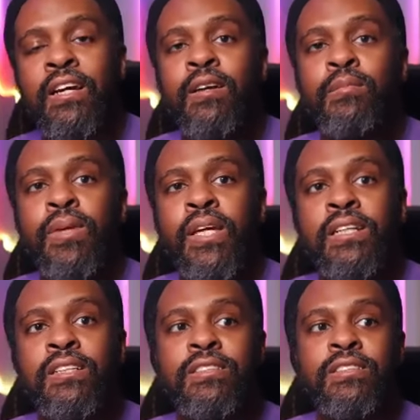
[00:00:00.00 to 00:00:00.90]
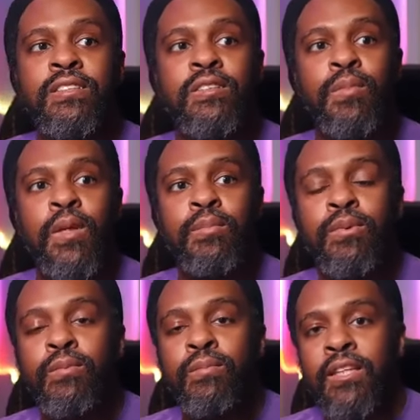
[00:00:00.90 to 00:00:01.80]
because
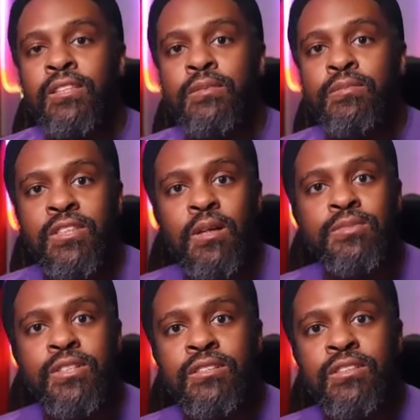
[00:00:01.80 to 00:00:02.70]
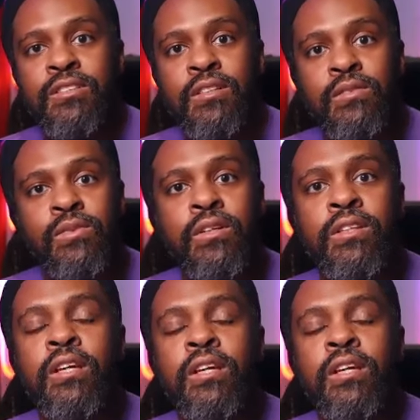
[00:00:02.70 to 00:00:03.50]
people make some assumptions and so forth.